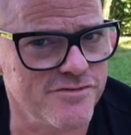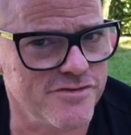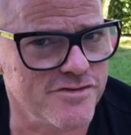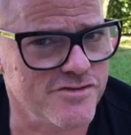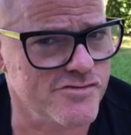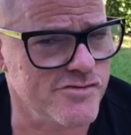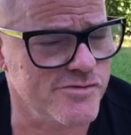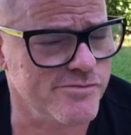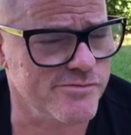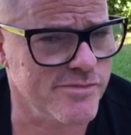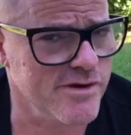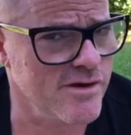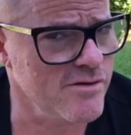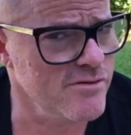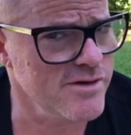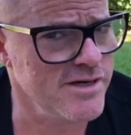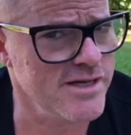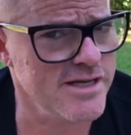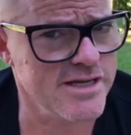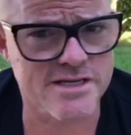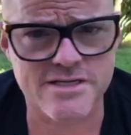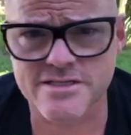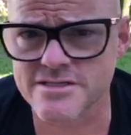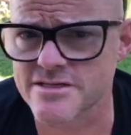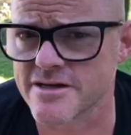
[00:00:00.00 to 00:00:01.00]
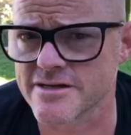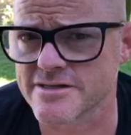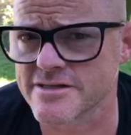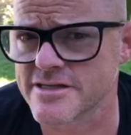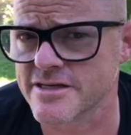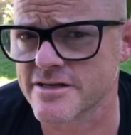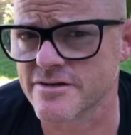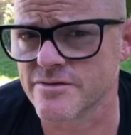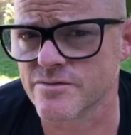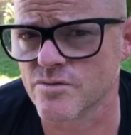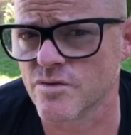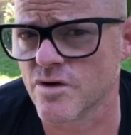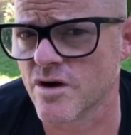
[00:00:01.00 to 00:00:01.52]
that's remotely
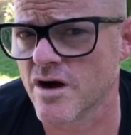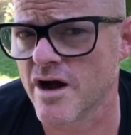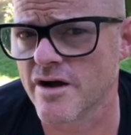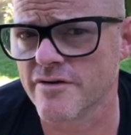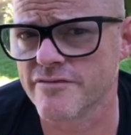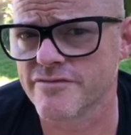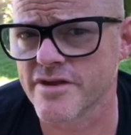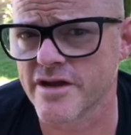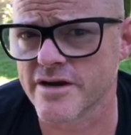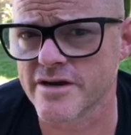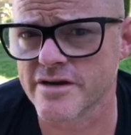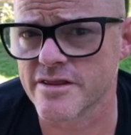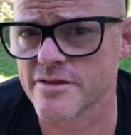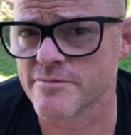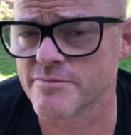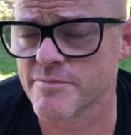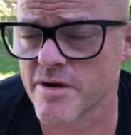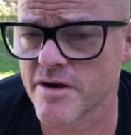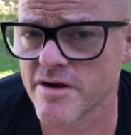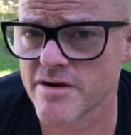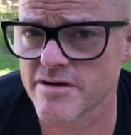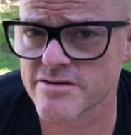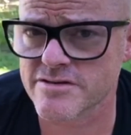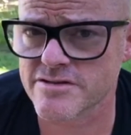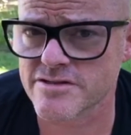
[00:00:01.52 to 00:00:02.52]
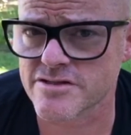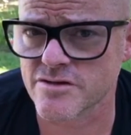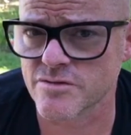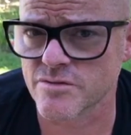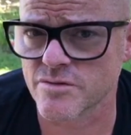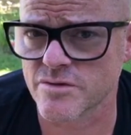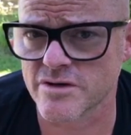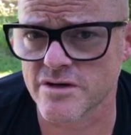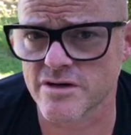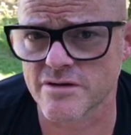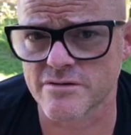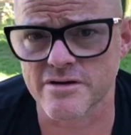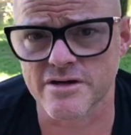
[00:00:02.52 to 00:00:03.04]
excited in what I've done in the past or
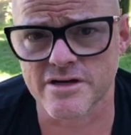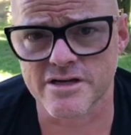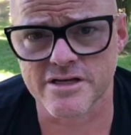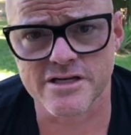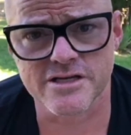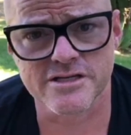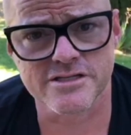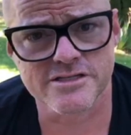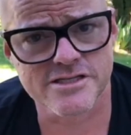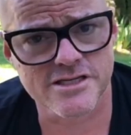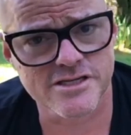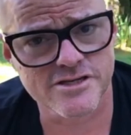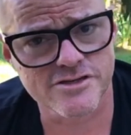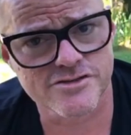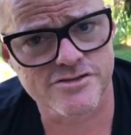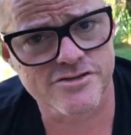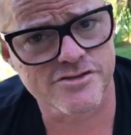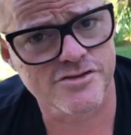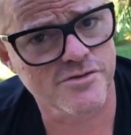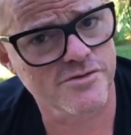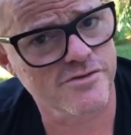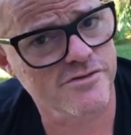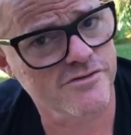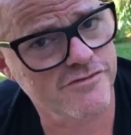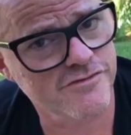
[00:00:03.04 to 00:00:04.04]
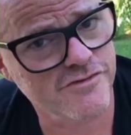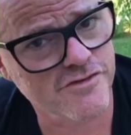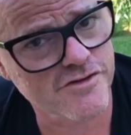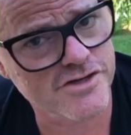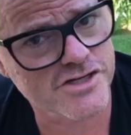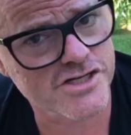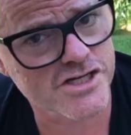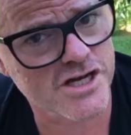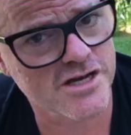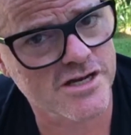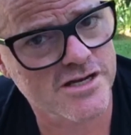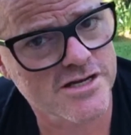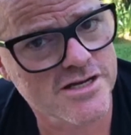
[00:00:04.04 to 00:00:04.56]
what I'm going to continue to do in the
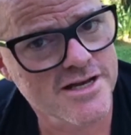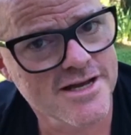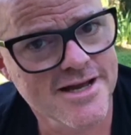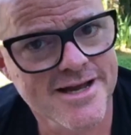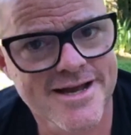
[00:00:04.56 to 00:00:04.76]
future,